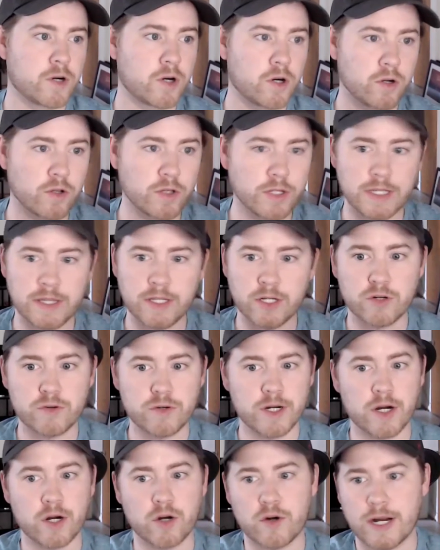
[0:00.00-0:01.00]
Early in the
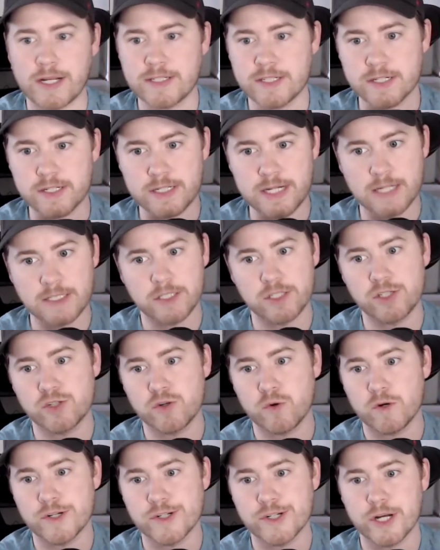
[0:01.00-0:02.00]
career, great success at
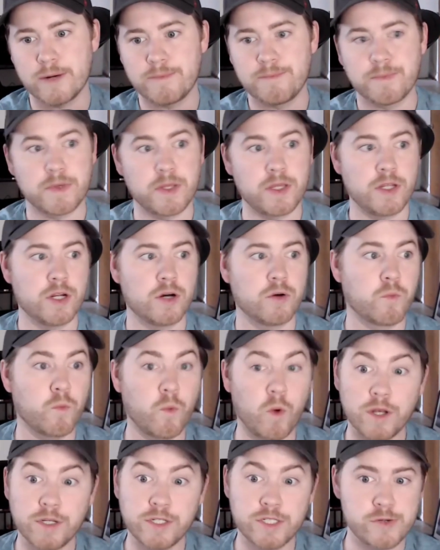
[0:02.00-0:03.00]
Georgia,
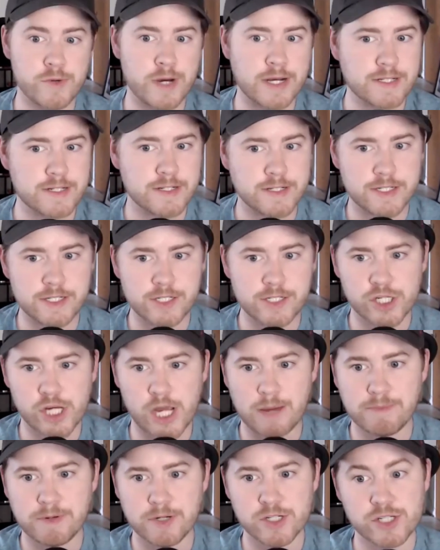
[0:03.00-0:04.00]
won 2 SEC
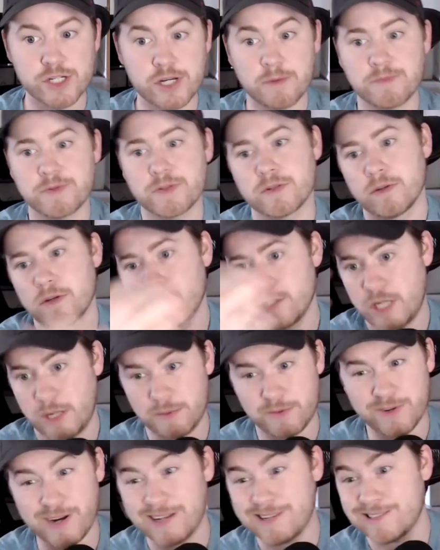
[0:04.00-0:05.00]
championships.
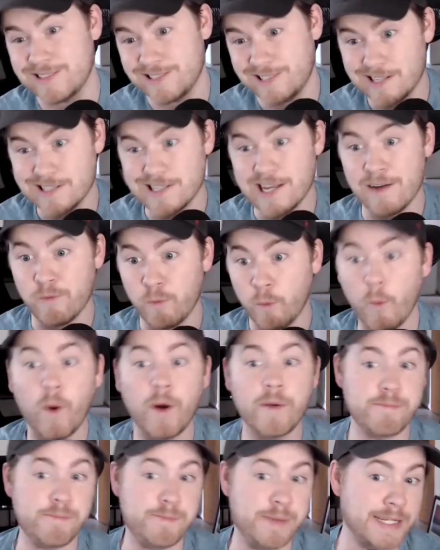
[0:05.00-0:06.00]
James Franklin does have
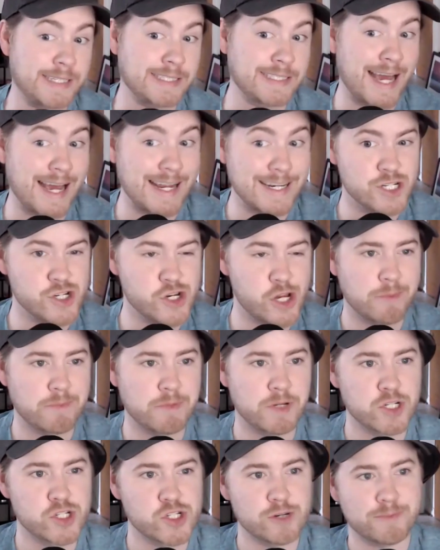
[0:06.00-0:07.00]
1 Big Ten
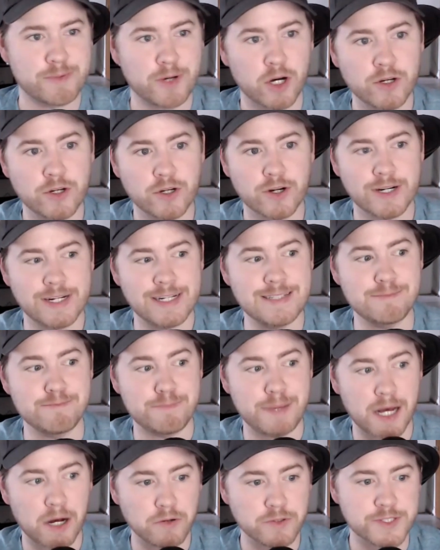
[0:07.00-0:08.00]
championship under his
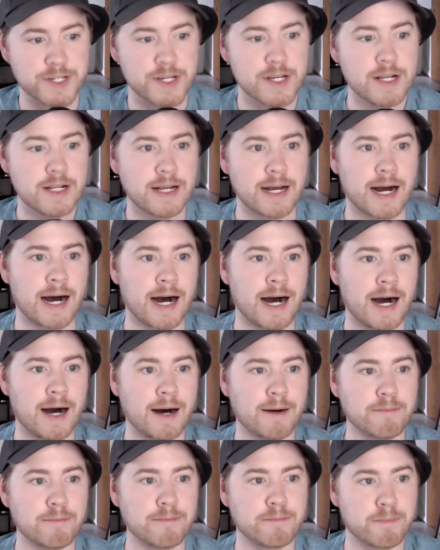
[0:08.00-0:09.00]
belt.
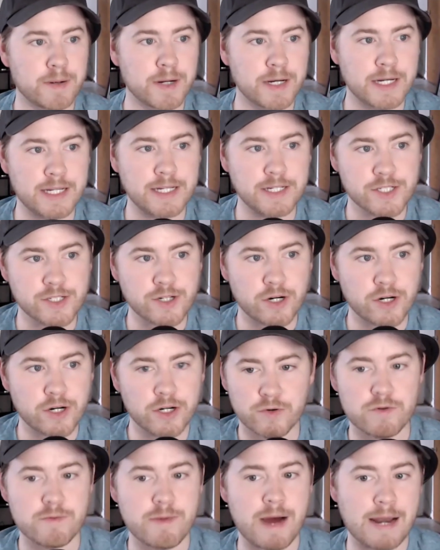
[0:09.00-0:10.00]
But he's
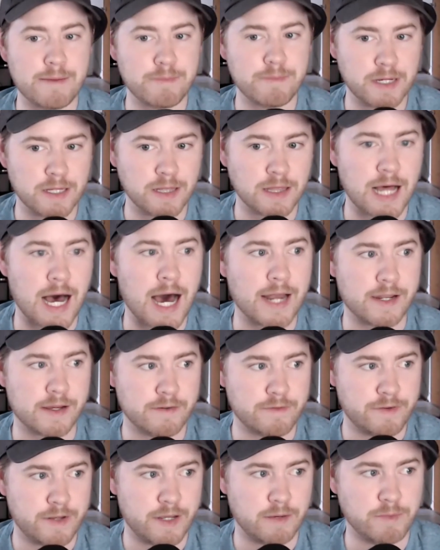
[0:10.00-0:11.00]
starting to remind me a lot
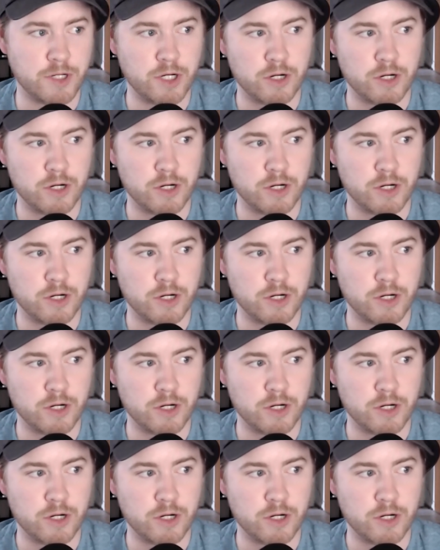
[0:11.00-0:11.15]
of him.